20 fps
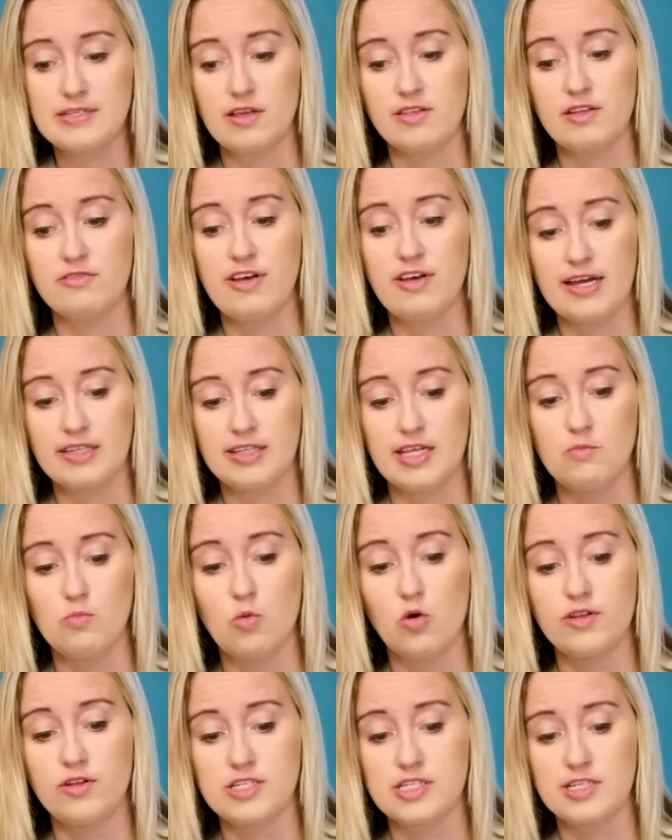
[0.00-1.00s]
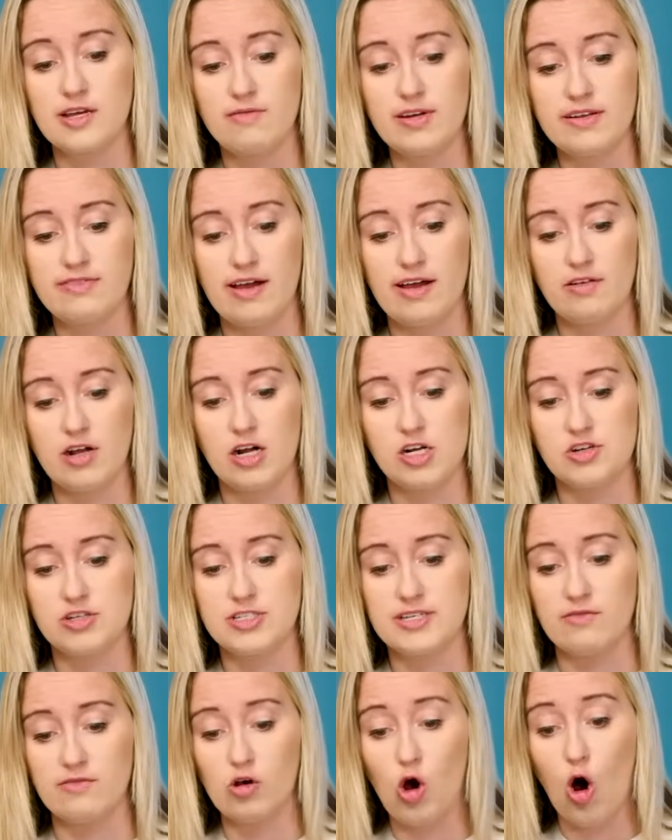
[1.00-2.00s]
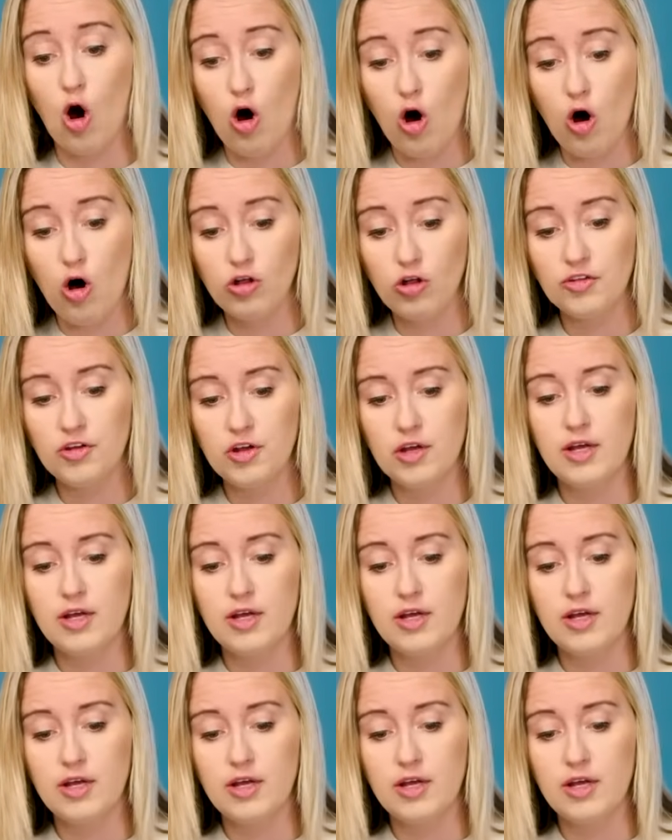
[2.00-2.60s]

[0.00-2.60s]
on the fact that more than 75 countries have called